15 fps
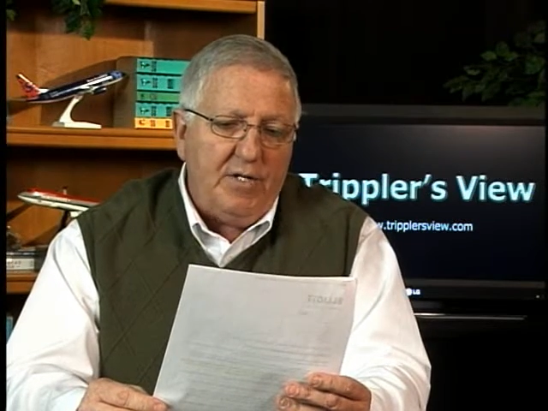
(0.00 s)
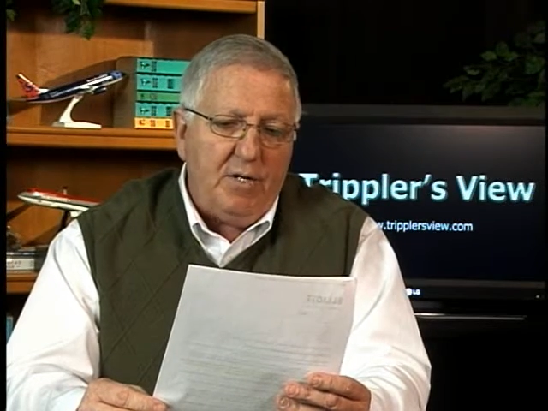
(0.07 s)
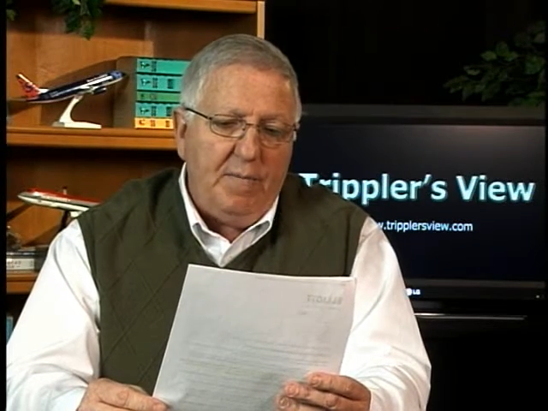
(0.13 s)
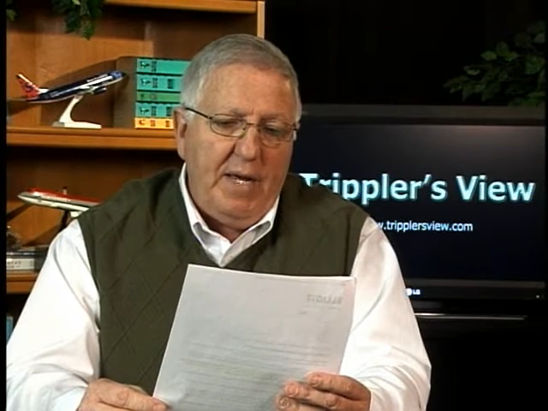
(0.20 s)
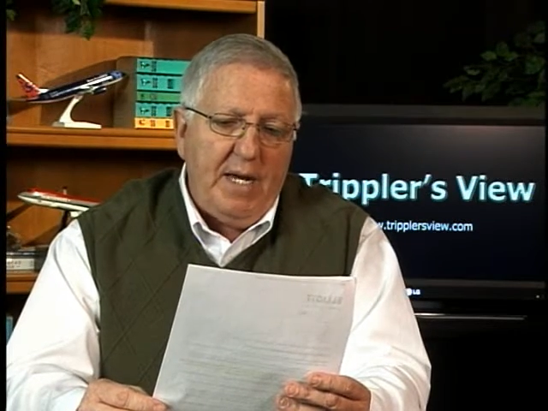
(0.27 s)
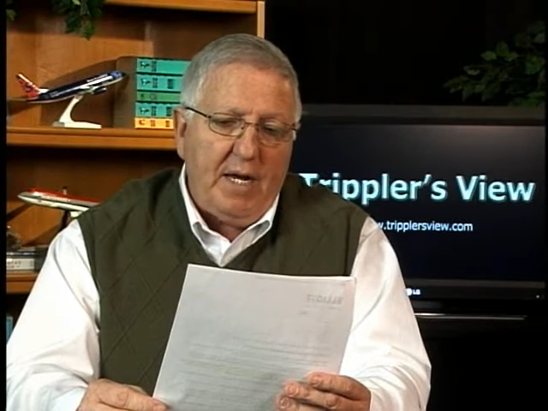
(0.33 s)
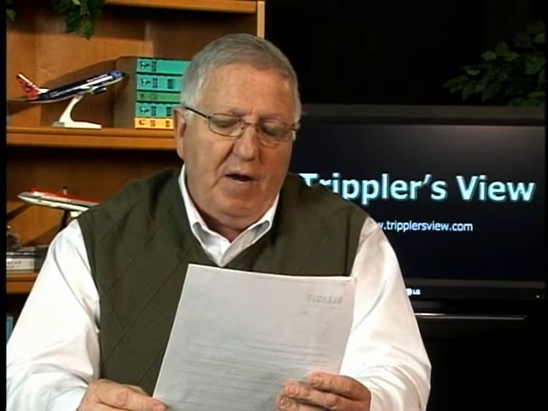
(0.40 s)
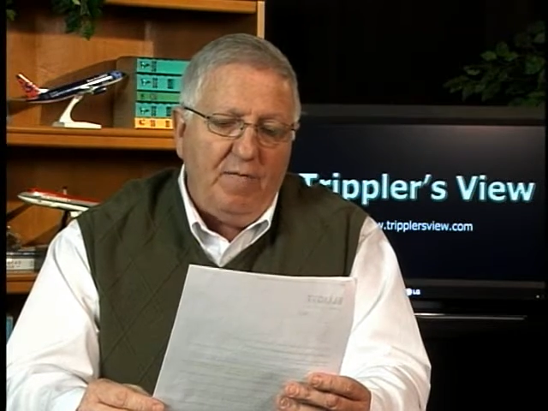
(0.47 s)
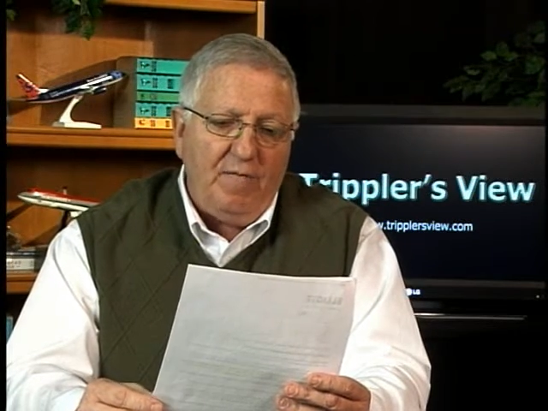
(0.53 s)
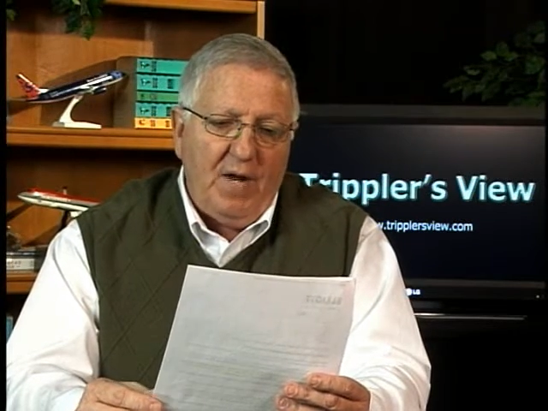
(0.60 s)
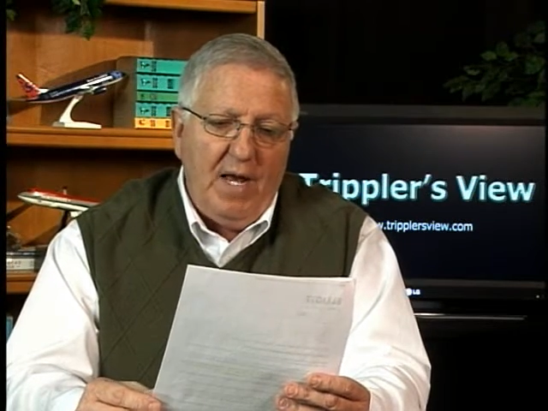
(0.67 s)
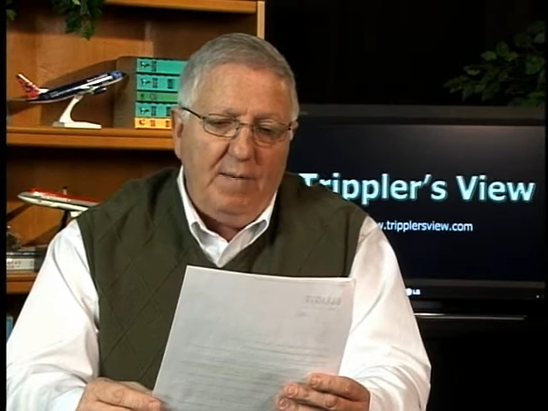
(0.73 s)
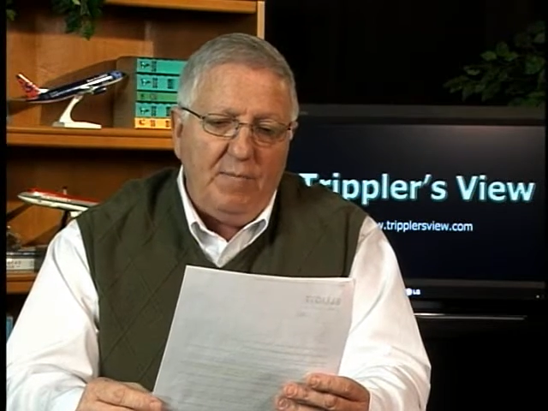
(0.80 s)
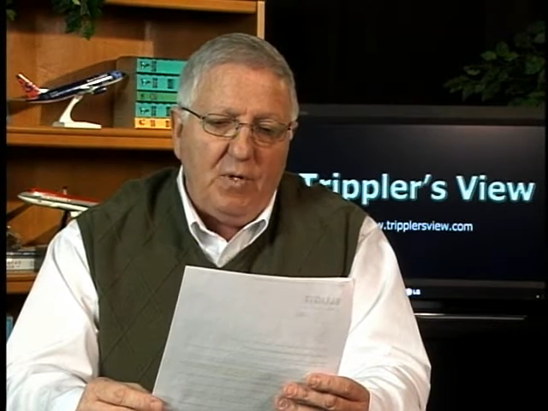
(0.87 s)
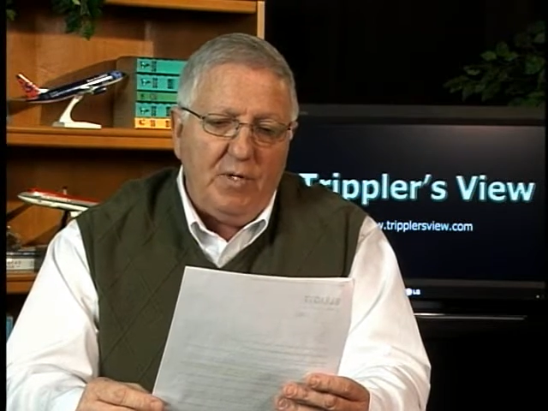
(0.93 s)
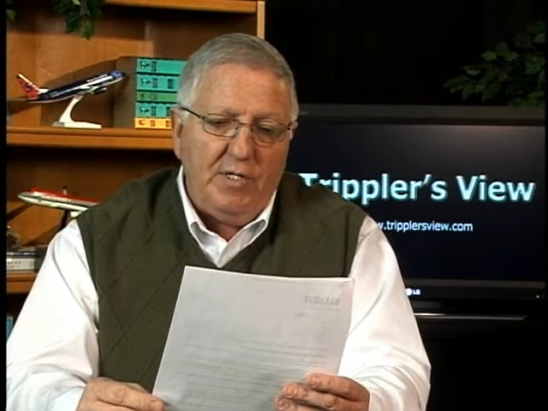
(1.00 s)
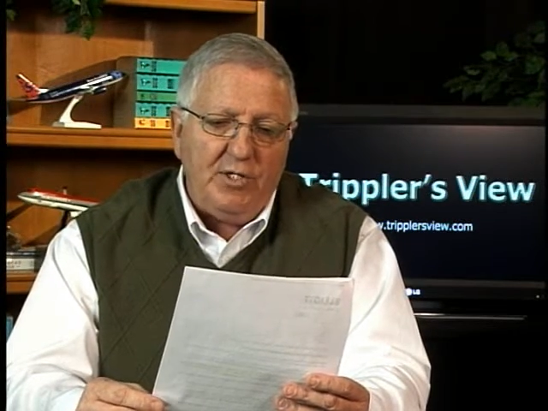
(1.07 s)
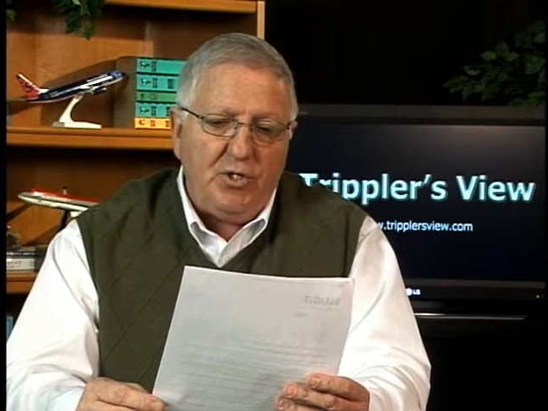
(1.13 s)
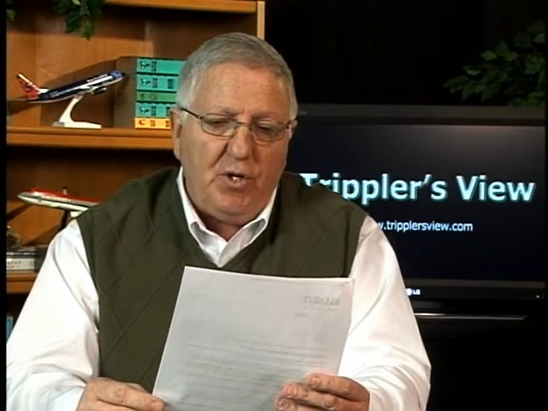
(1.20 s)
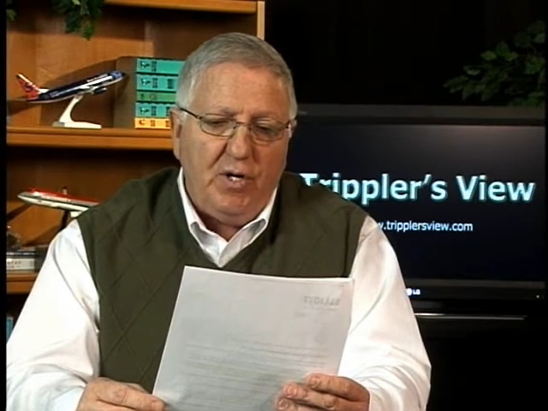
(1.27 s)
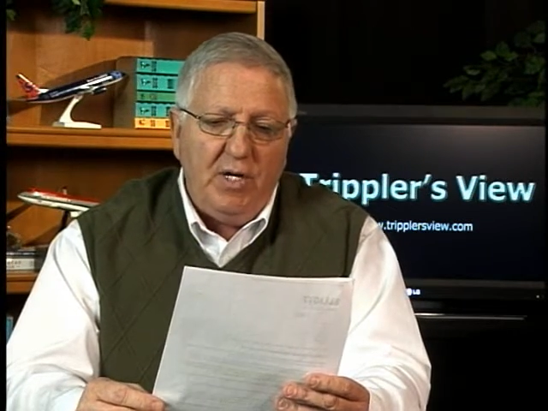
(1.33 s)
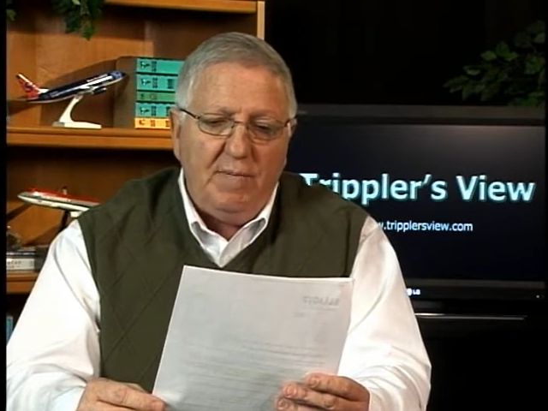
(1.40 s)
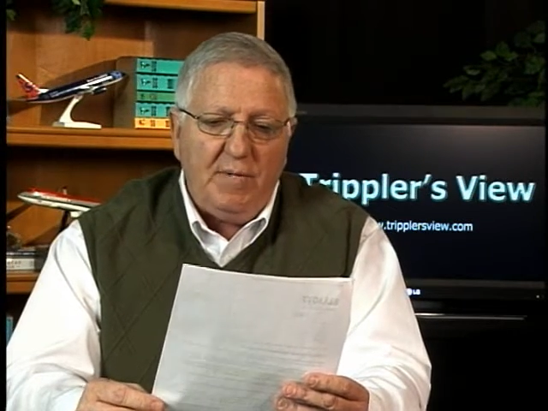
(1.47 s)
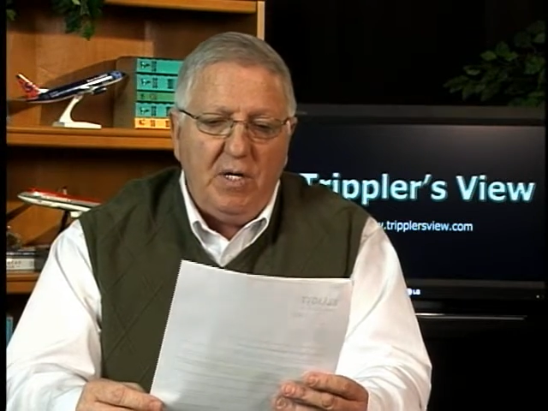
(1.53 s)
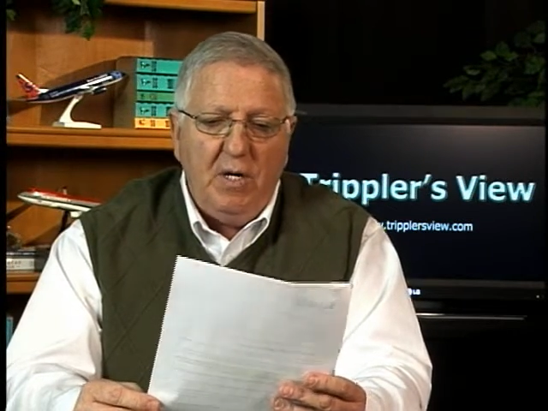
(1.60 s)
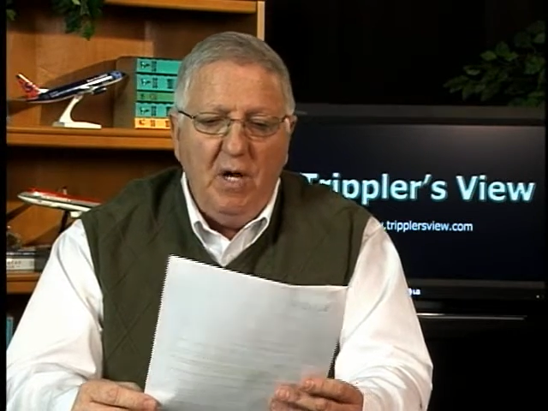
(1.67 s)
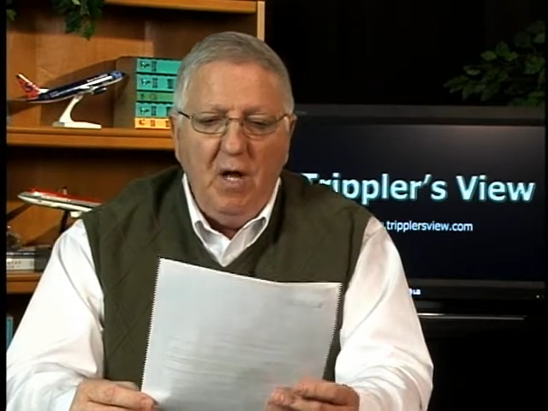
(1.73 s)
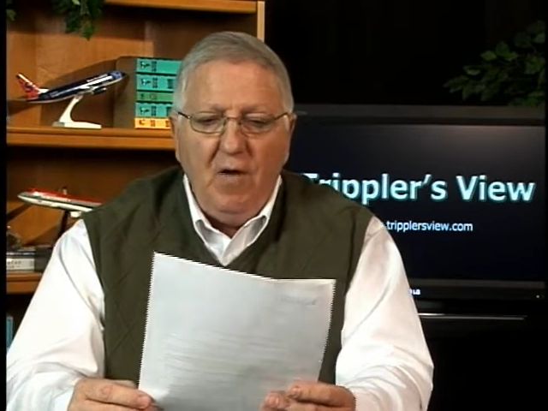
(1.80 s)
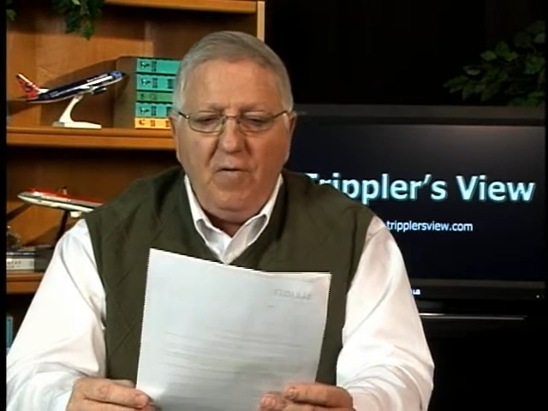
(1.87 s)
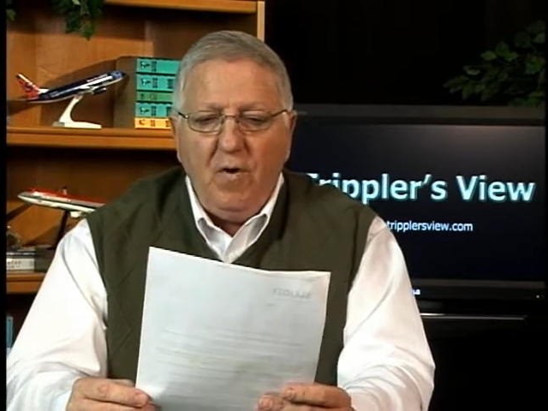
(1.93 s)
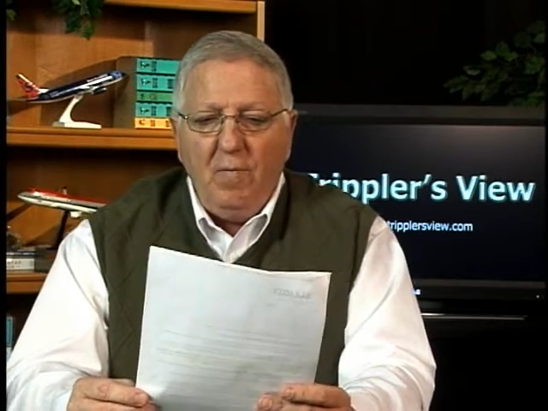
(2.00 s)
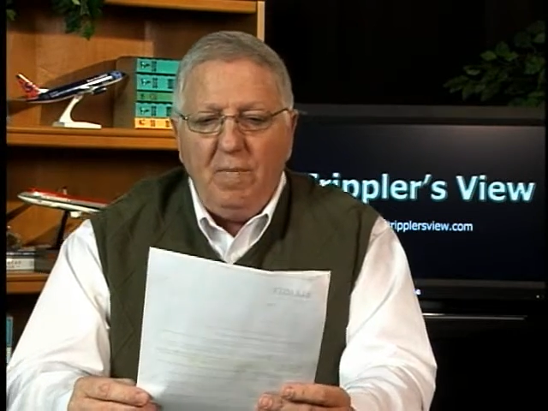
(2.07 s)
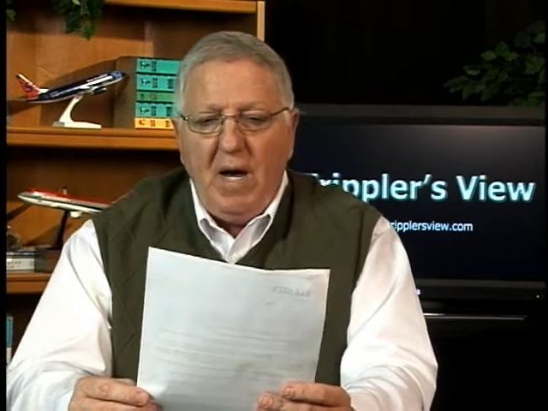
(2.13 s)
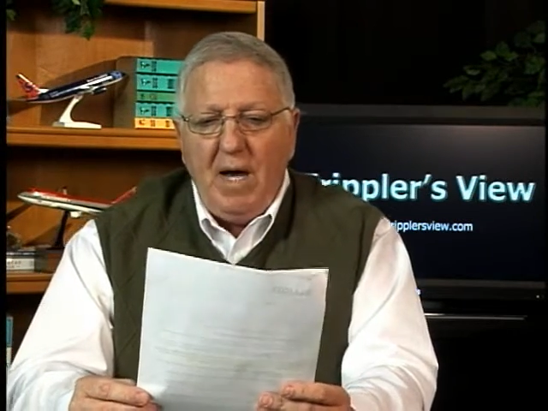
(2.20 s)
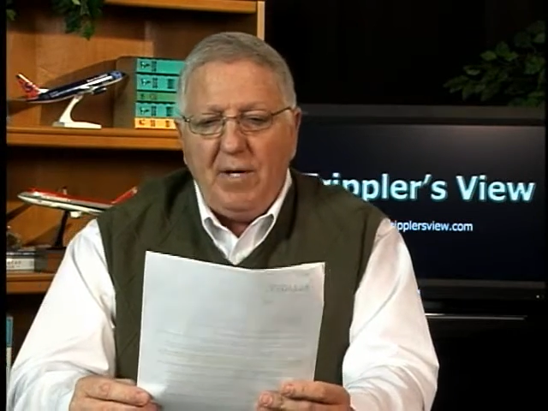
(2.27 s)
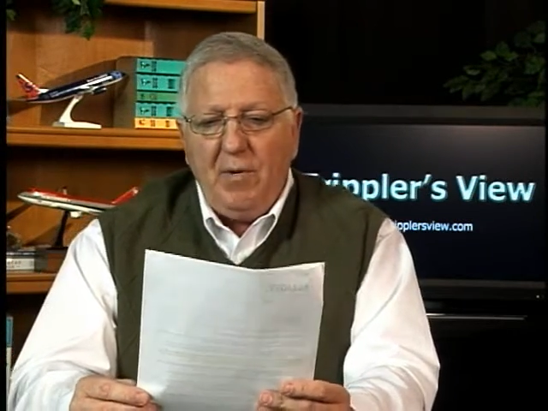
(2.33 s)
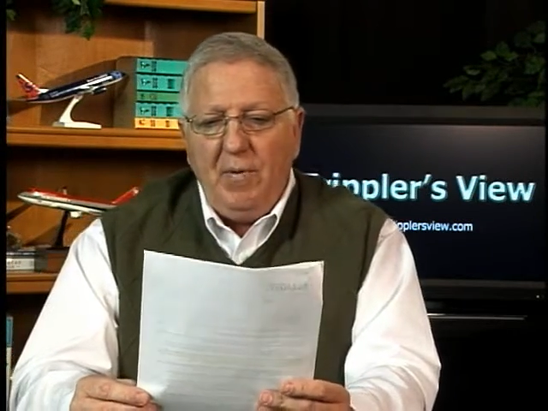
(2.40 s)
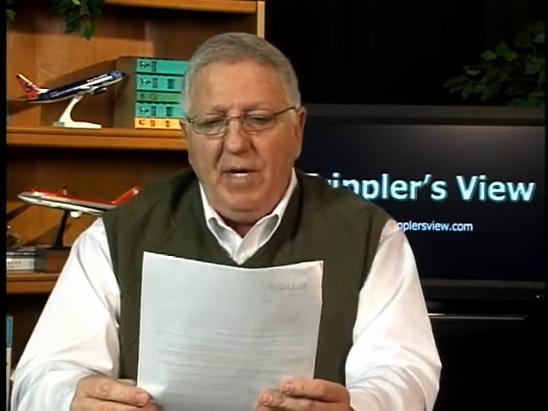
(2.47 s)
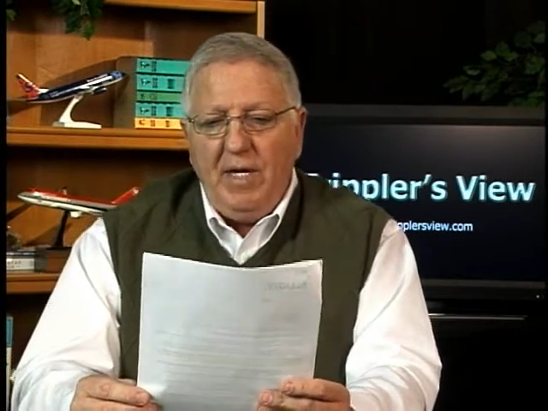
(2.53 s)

to make our flight more enjoyable. Their motto